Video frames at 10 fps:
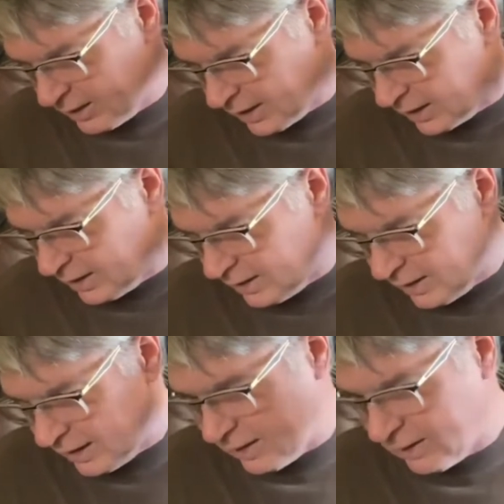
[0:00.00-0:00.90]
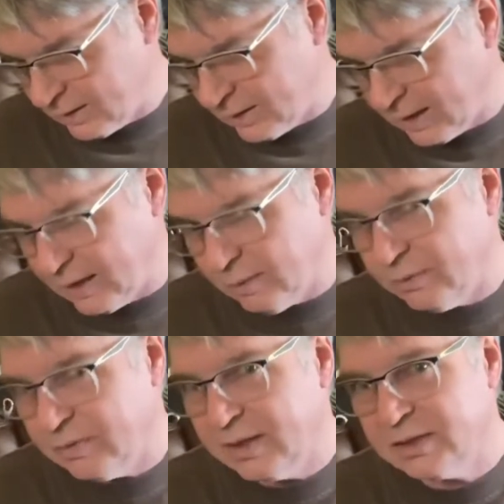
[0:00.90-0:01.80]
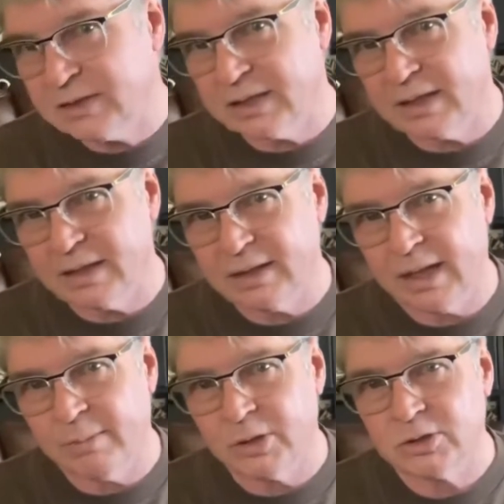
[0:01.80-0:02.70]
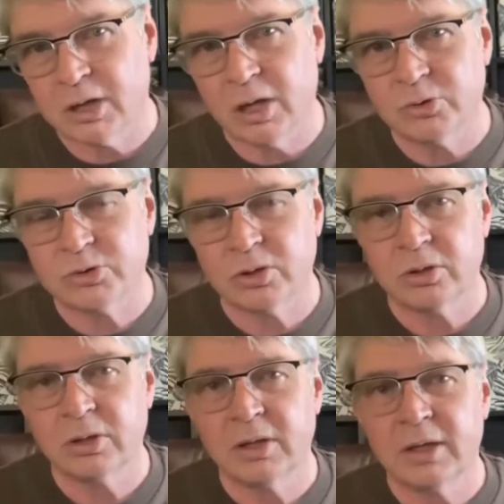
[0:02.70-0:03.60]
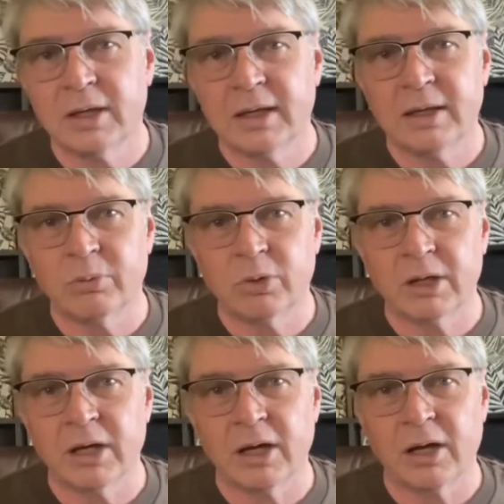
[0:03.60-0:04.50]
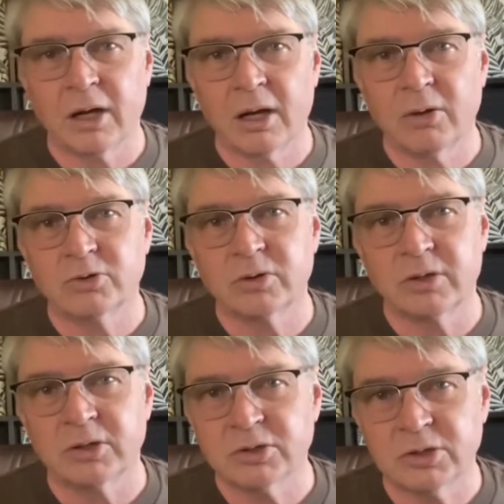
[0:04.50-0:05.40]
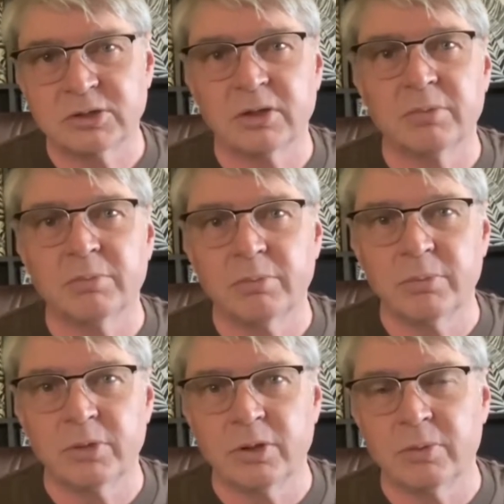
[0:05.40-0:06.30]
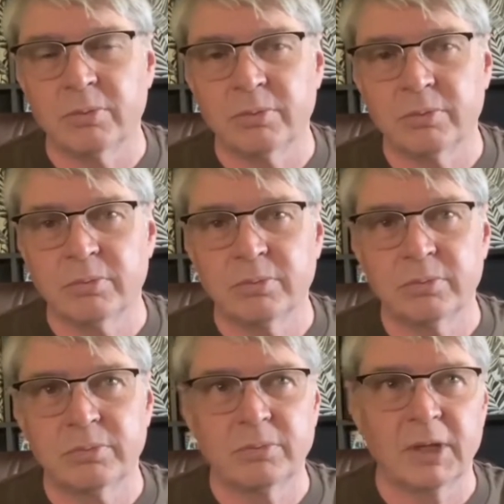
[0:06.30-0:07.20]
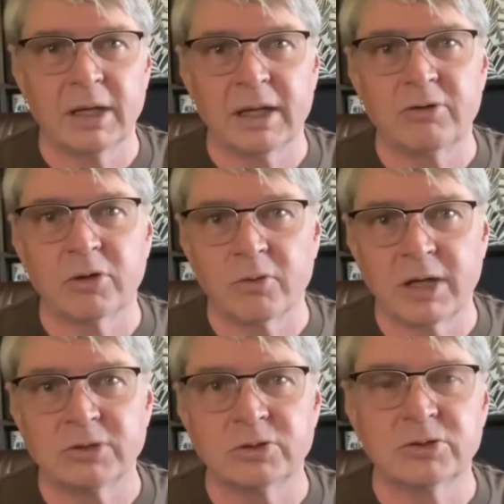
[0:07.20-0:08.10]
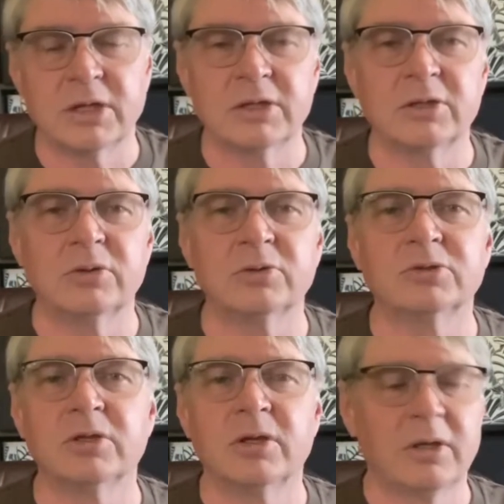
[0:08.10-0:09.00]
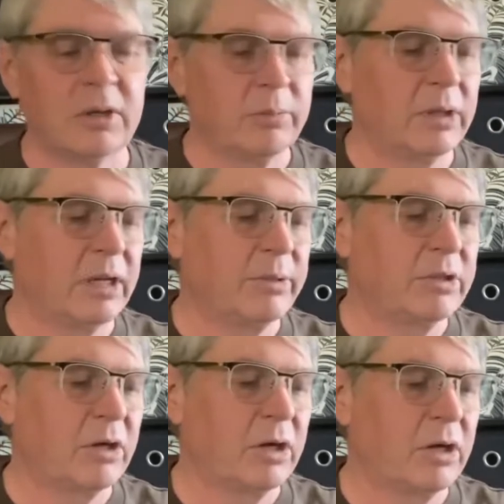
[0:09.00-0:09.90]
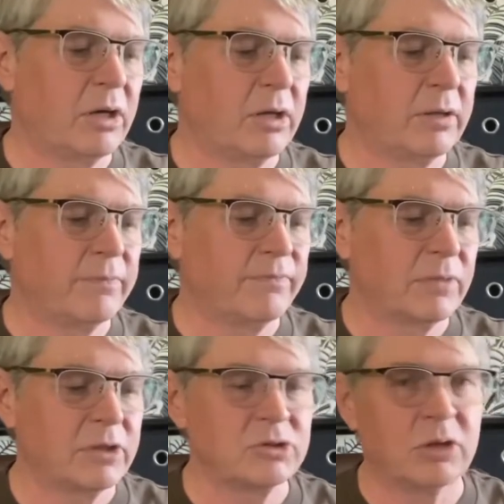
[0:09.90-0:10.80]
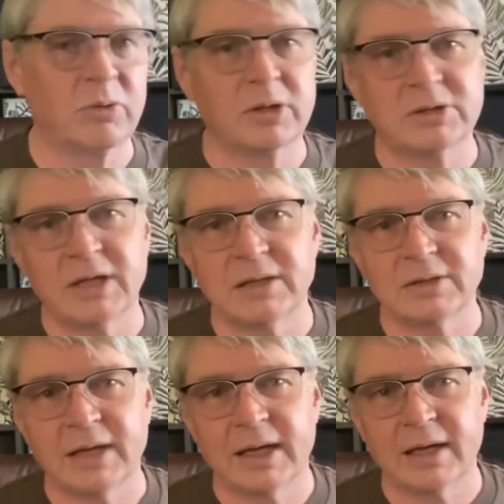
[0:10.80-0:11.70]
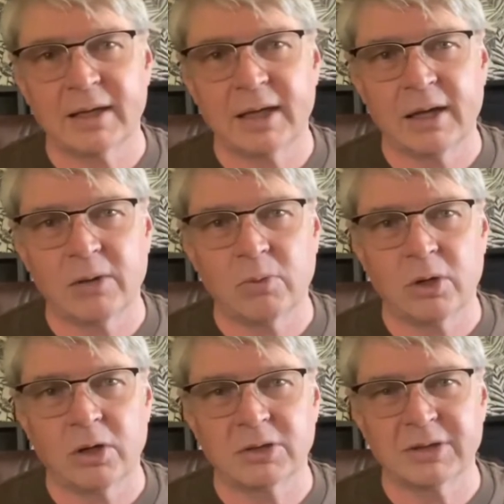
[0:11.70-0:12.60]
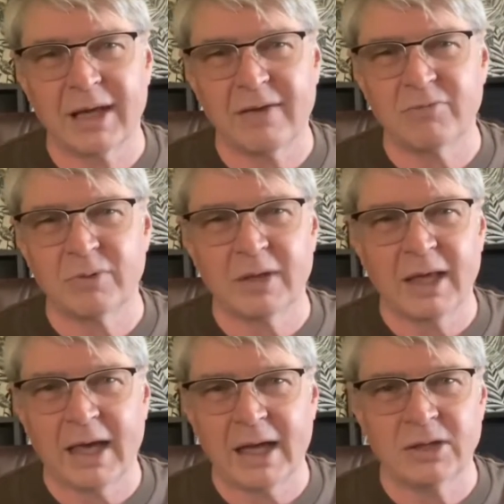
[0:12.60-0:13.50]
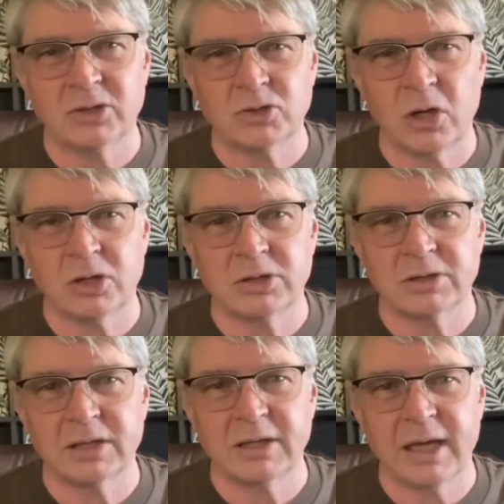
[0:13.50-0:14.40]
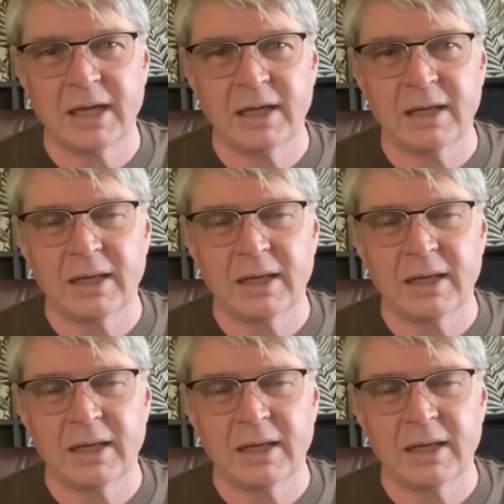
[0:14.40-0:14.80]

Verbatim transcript: they can hit it with this and get that much closer it will get a lot closer than just the, the electric razors they use. But let me turn it on, show you what it sounds like, how it works. I have I didn't charge it today.